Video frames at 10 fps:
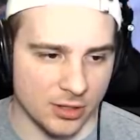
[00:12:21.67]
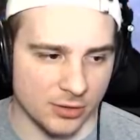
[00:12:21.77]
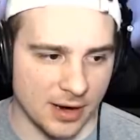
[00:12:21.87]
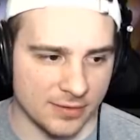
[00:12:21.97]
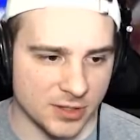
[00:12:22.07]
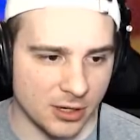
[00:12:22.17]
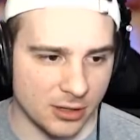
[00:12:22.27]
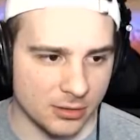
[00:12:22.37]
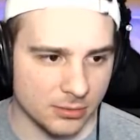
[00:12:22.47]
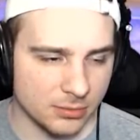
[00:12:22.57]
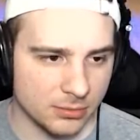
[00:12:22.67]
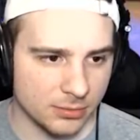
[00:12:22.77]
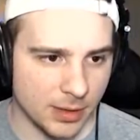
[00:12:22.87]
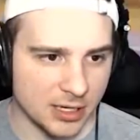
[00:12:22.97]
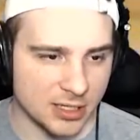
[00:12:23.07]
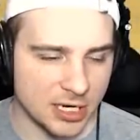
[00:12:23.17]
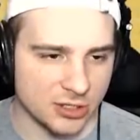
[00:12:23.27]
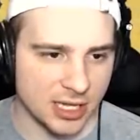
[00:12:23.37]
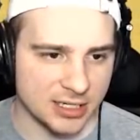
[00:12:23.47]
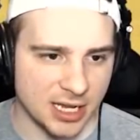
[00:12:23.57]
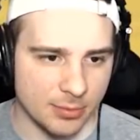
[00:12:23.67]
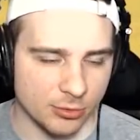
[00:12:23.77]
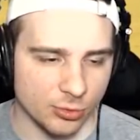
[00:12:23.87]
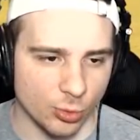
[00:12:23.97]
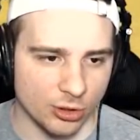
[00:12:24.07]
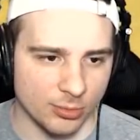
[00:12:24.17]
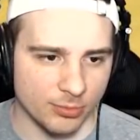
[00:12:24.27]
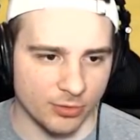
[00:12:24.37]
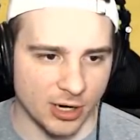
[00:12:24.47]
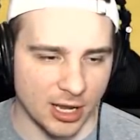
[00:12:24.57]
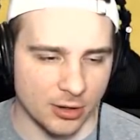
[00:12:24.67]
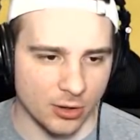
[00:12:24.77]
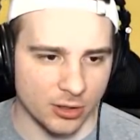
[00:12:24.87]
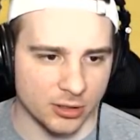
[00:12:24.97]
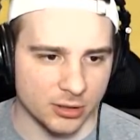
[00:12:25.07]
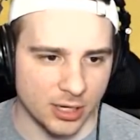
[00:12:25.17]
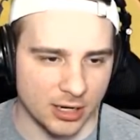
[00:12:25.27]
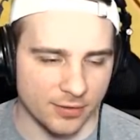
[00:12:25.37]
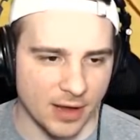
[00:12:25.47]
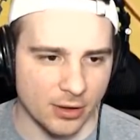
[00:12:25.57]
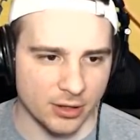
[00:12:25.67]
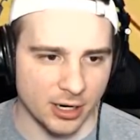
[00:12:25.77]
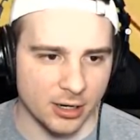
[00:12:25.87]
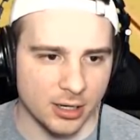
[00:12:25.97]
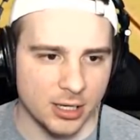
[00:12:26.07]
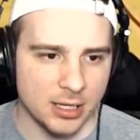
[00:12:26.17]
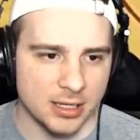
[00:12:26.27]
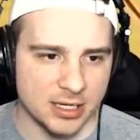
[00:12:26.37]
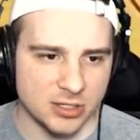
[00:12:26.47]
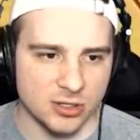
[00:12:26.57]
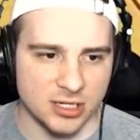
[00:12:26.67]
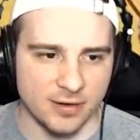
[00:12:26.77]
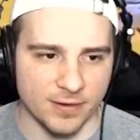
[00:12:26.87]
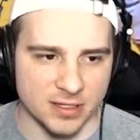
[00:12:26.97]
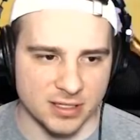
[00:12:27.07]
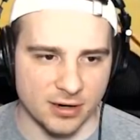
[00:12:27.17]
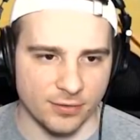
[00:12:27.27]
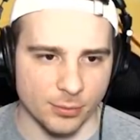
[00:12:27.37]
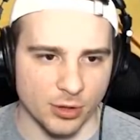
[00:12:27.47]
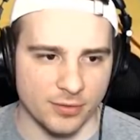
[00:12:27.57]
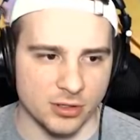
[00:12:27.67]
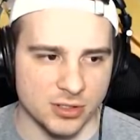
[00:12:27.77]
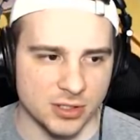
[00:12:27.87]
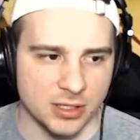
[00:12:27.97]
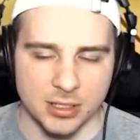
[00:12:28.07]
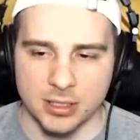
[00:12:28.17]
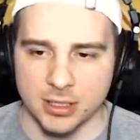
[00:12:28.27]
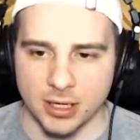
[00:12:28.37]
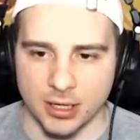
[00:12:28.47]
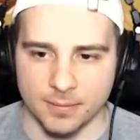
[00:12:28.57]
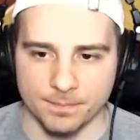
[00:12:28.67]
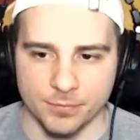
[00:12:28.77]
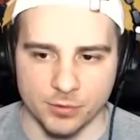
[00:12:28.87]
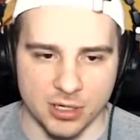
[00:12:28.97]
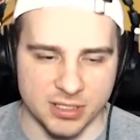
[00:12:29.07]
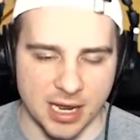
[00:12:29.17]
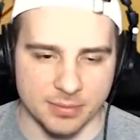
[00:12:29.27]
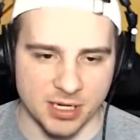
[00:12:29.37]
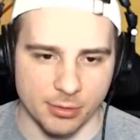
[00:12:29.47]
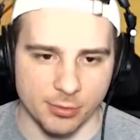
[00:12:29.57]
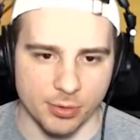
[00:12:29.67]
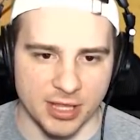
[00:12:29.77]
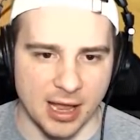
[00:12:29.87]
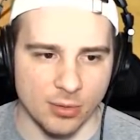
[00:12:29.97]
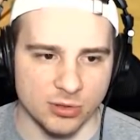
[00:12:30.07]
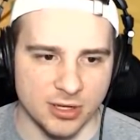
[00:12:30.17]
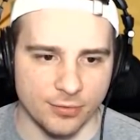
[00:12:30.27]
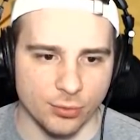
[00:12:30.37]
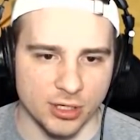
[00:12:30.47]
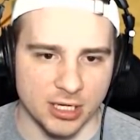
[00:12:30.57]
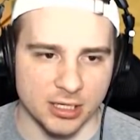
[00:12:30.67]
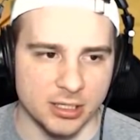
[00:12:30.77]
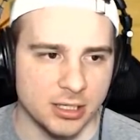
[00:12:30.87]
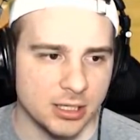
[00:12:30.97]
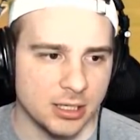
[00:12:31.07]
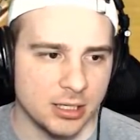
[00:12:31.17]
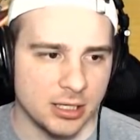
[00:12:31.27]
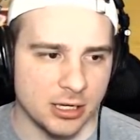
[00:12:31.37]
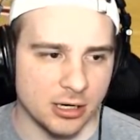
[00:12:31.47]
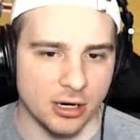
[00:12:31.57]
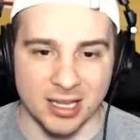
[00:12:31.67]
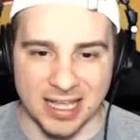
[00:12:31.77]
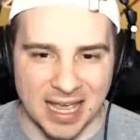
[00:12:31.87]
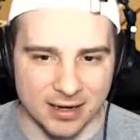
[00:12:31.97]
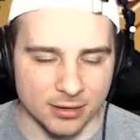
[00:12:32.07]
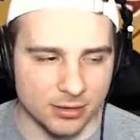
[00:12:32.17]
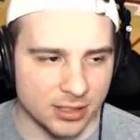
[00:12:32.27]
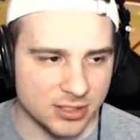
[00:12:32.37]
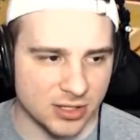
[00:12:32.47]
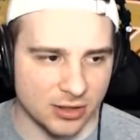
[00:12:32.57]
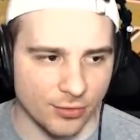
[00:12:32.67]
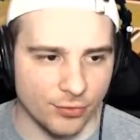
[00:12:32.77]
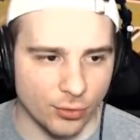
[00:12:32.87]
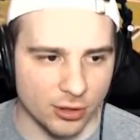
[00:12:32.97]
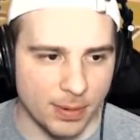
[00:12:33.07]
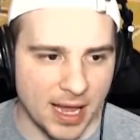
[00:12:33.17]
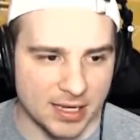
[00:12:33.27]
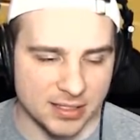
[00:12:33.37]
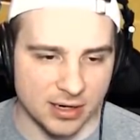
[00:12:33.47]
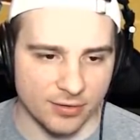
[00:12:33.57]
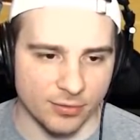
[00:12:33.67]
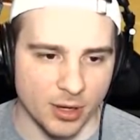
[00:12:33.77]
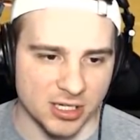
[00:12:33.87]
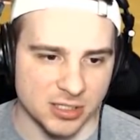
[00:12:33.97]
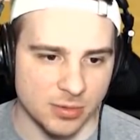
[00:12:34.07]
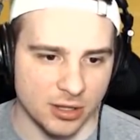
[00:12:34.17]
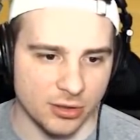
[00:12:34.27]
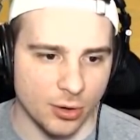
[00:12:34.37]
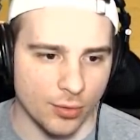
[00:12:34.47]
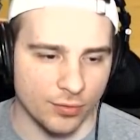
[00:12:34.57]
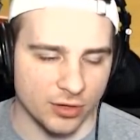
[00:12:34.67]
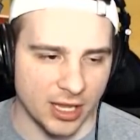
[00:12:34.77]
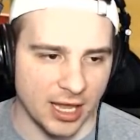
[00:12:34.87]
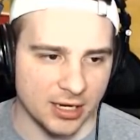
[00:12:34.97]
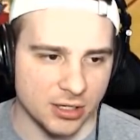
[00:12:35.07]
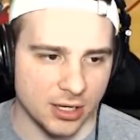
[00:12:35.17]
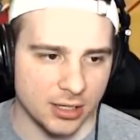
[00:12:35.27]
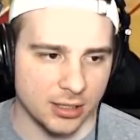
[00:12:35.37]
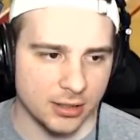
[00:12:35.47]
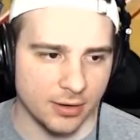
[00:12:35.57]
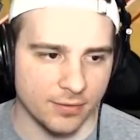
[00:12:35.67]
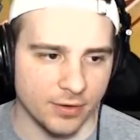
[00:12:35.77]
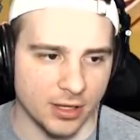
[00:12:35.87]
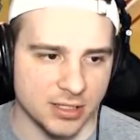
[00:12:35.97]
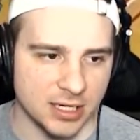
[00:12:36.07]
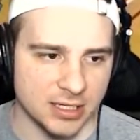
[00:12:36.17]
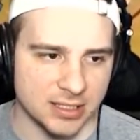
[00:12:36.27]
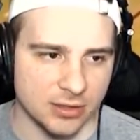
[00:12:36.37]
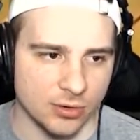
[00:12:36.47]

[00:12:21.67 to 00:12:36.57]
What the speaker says: the refs are paying attention that time and reward him for not calling any foul there. This good defense there from Livers. Race Thompson able to put that tough one in here. Again, this is like the 4th pass there for Mike Smith over the head of Dickinson or